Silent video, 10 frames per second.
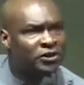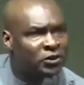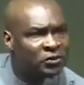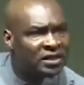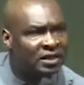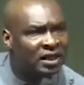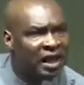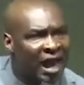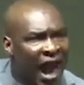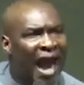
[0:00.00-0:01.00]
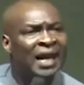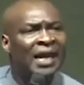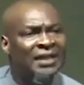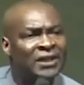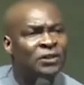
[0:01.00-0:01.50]
is using. I
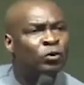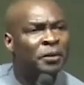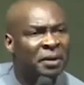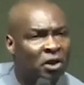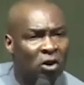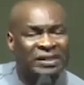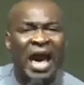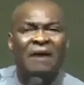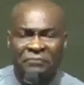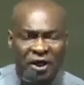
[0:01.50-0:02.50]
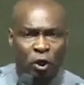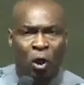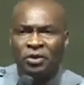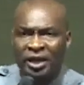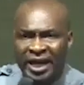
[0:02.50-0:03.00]
listen to it because every
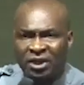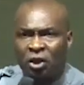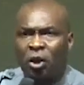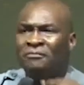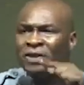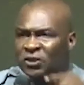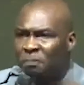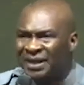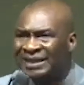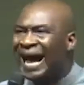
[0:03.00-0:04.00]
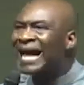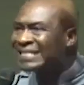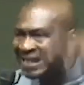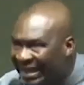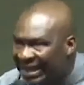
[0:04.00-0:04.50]
communication of the Spirit
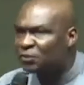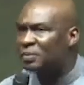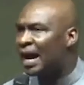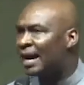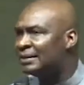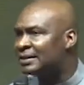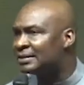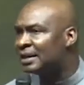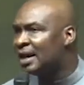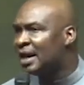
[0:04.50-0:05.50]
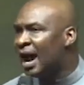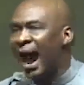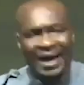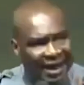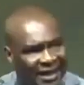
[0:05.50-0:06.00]
has grace behind it.
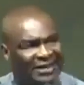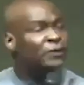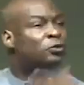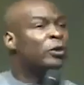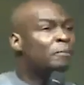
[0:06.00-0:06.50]
I listen to